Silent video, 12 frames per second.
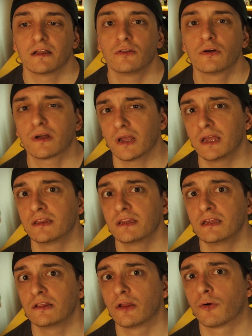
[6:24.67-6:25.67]
look in
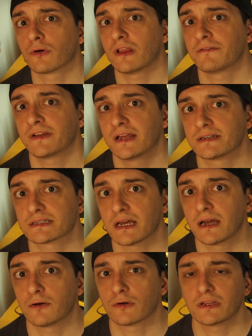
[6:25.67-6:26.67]
the lower left-hand
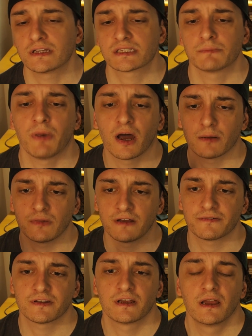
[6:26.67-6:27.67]
side, or at least the bottom
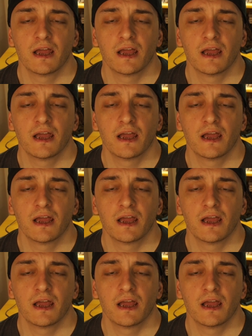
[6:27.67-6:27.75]
left,